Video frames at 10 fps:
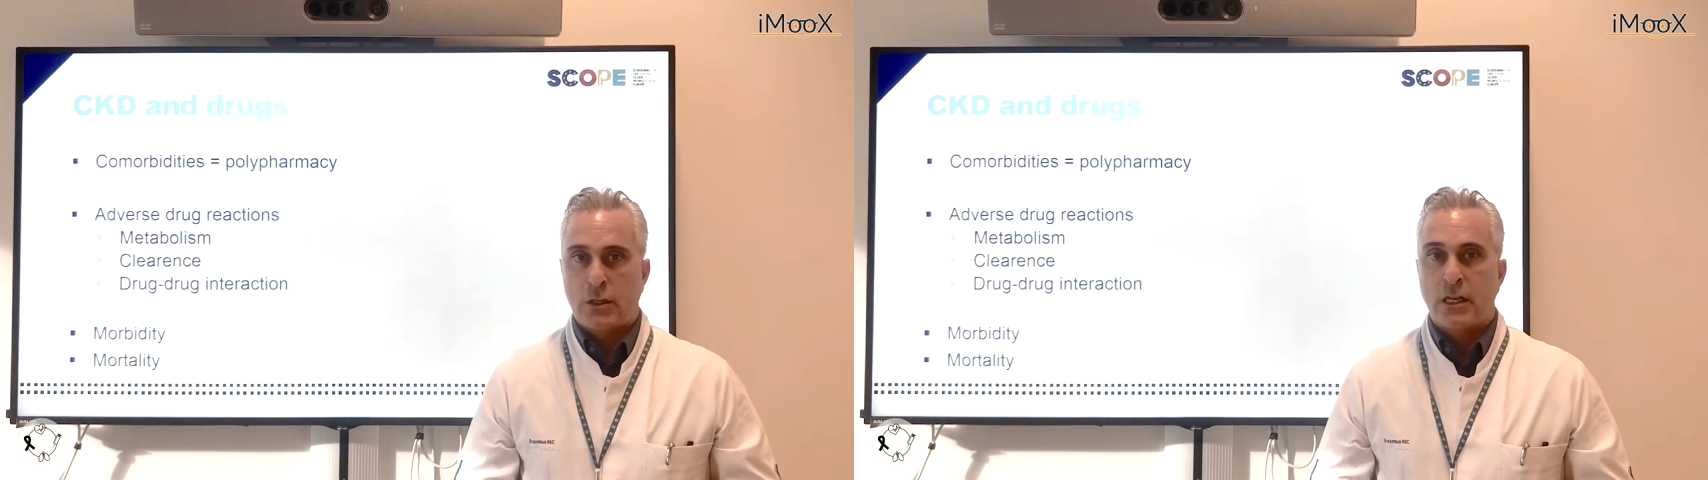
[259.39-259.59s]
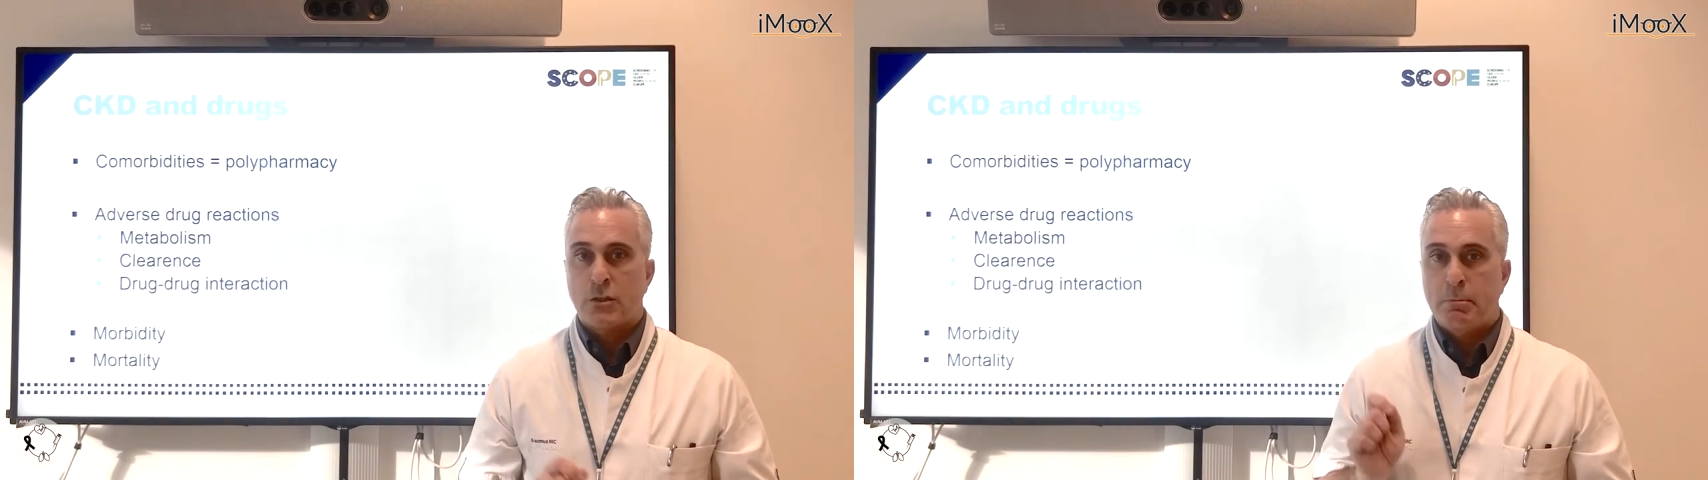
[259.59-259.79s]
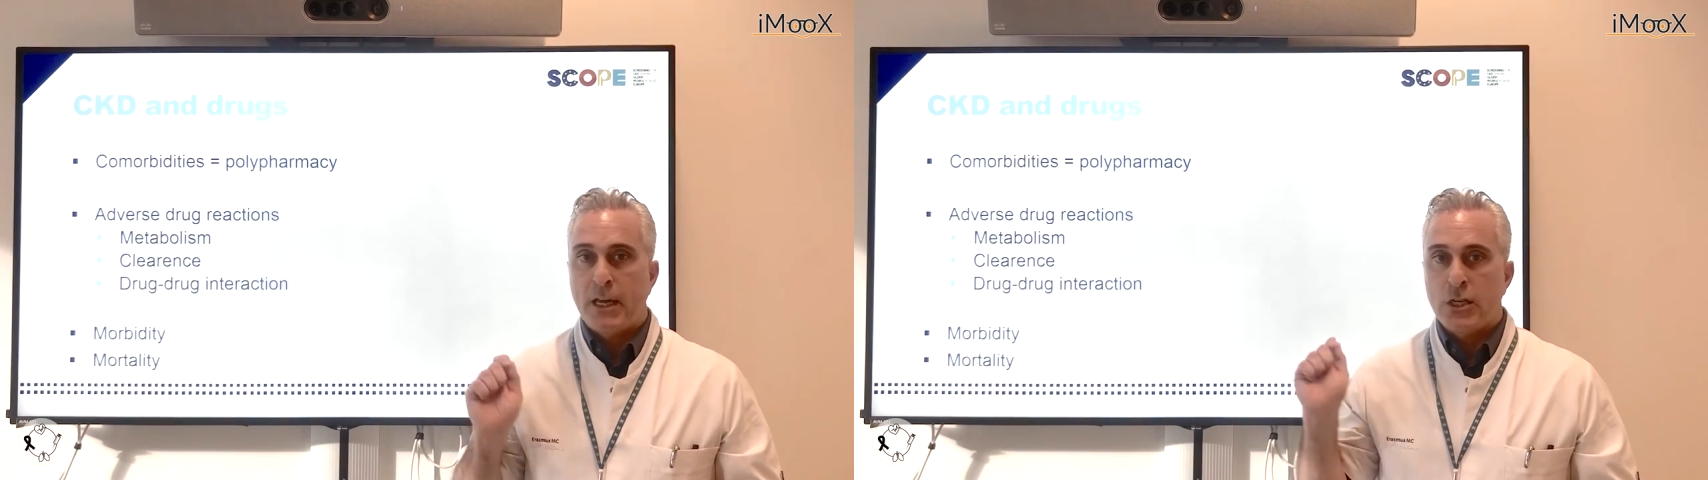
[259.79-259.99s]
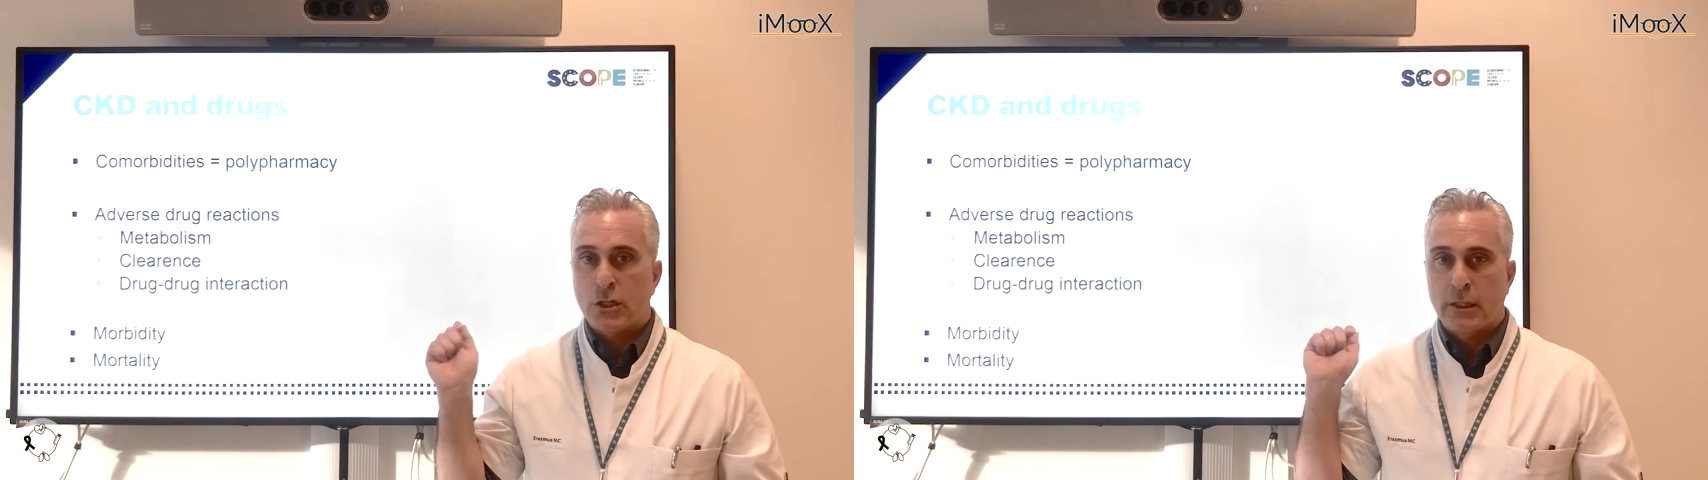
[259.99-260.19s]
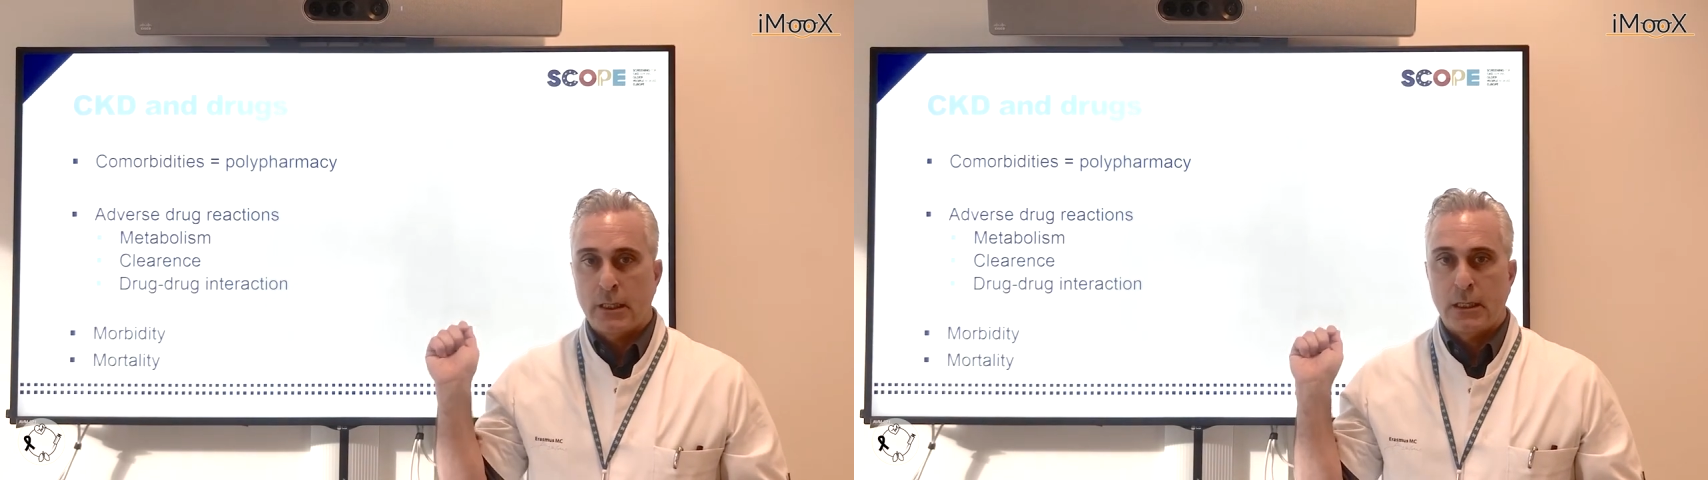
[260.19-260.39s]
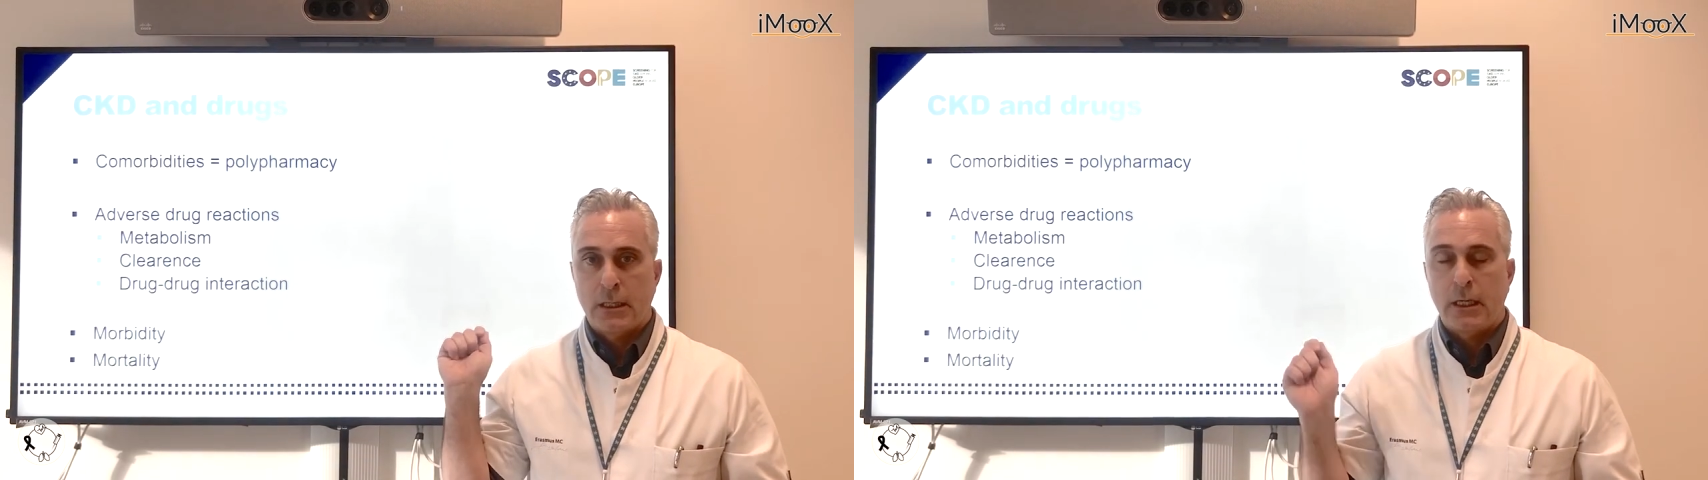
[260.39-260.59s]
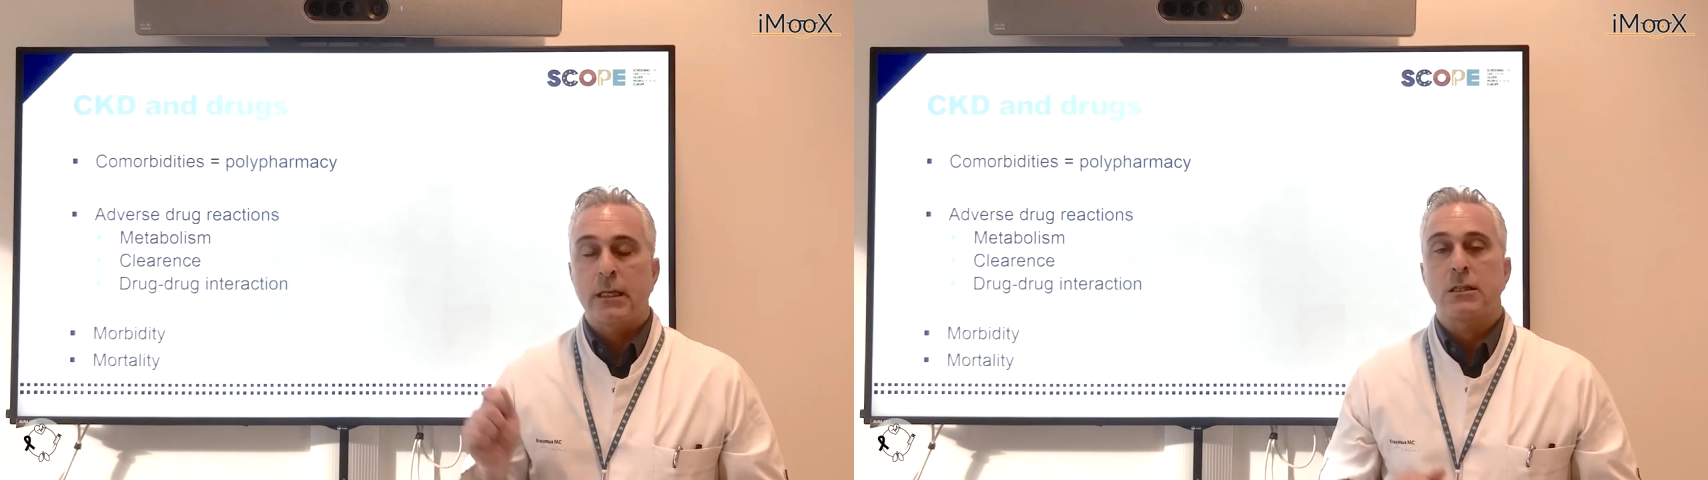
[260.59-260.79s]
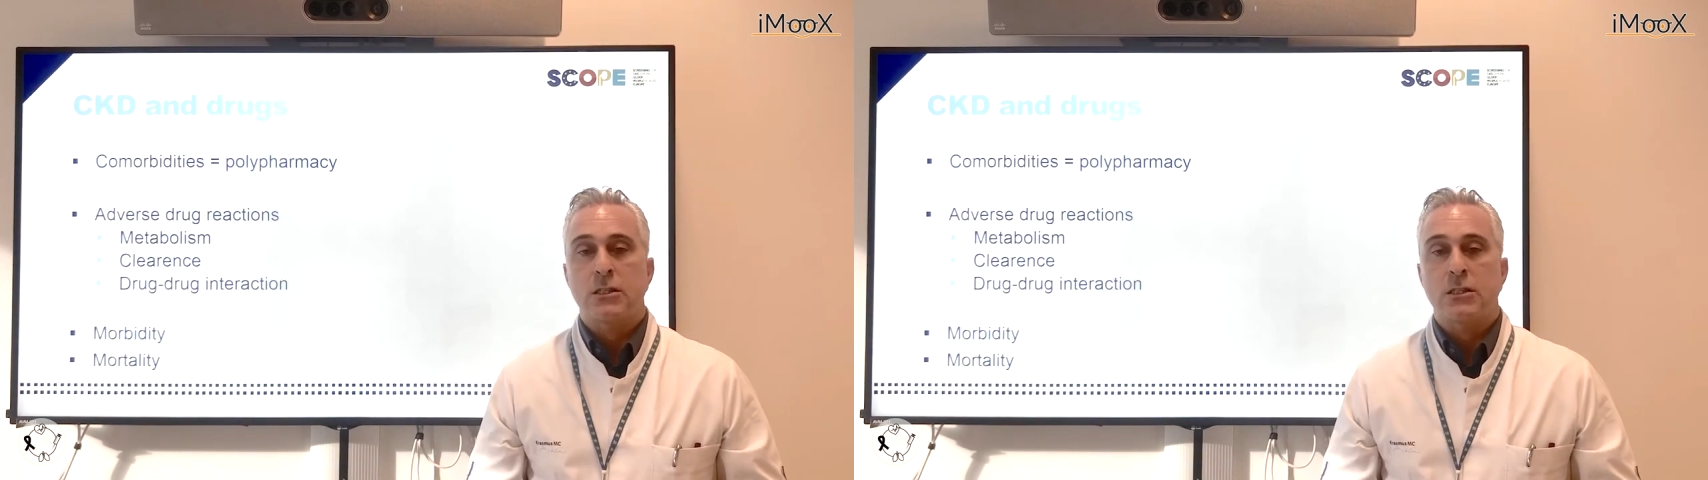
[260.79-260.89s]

especially in the